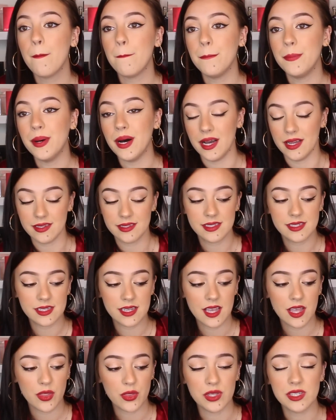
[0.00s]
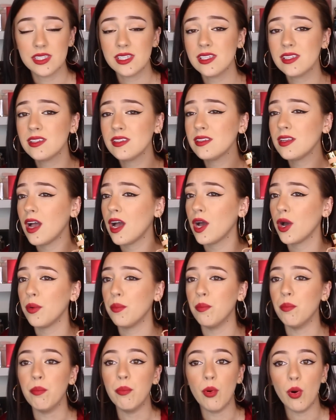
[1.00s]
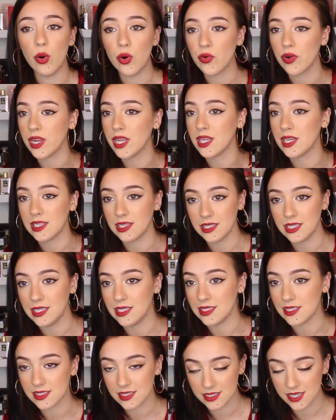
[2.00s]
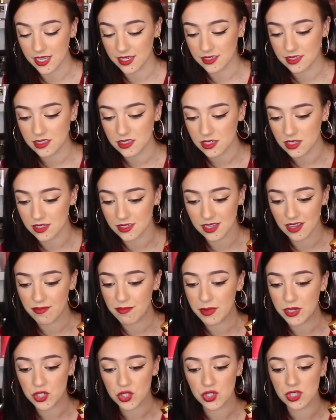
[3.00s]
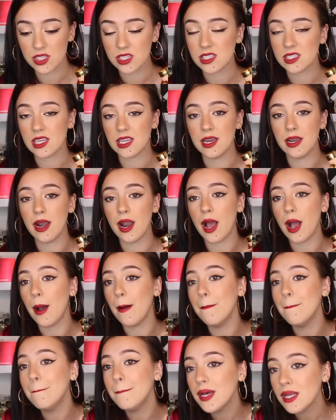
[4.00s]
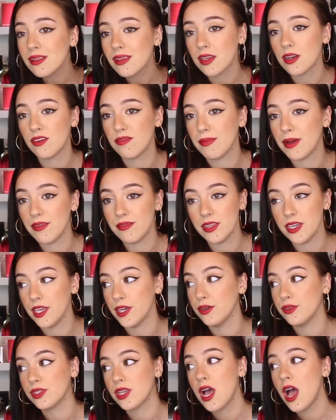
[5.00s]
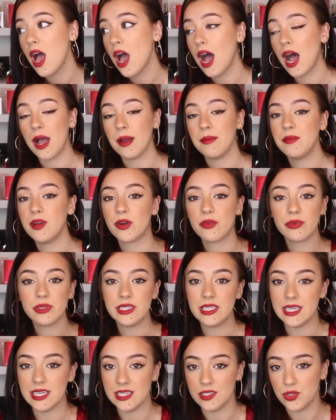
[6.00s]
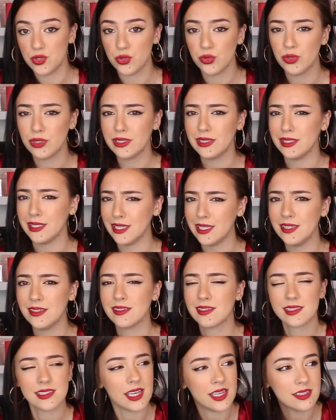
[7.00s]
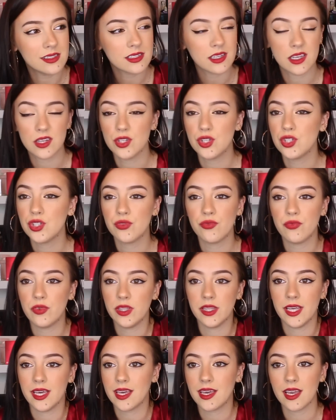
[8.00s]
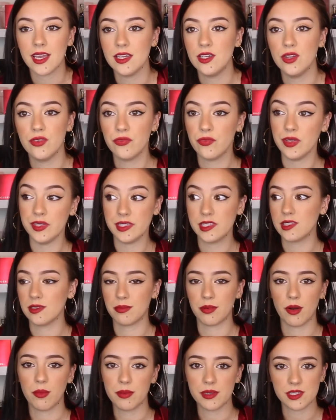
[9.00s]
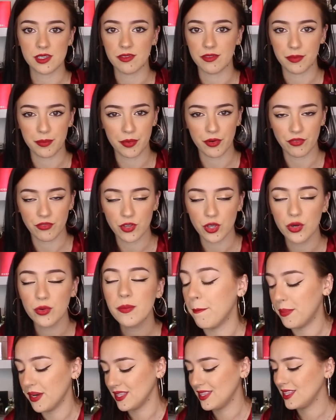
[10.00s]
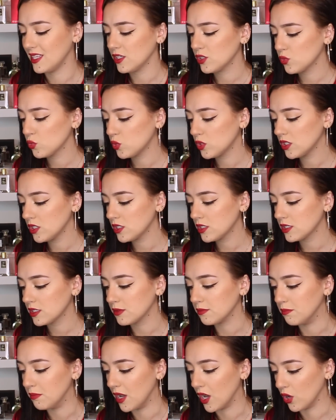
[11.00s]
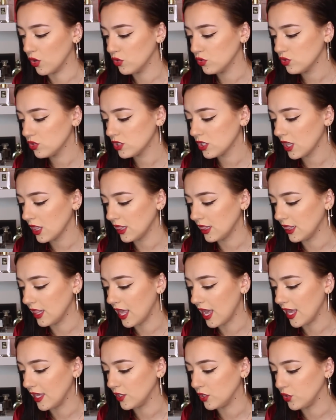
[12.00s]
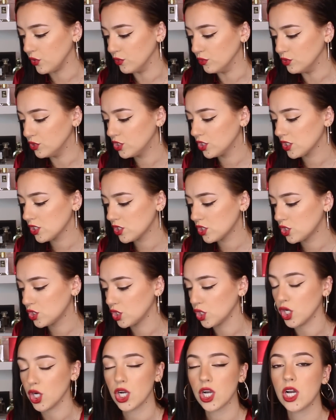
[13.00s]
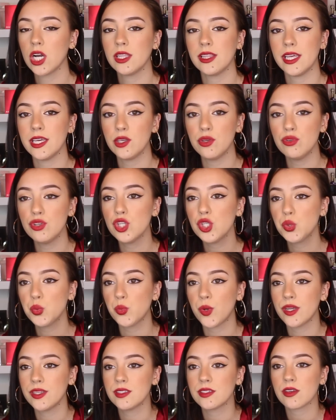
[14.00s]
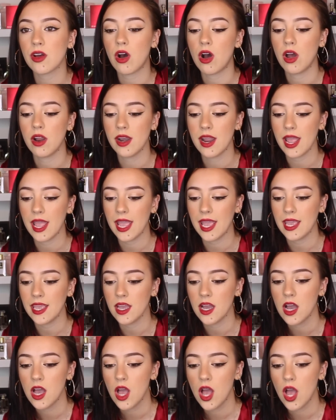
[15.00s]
but this is not a boring clean scent, because I've mentioned this in a million of my videos, I'm not really into clean scents. I just feel like it defeats the purpose of a perfume. But this one smells like you just took, like you just went on a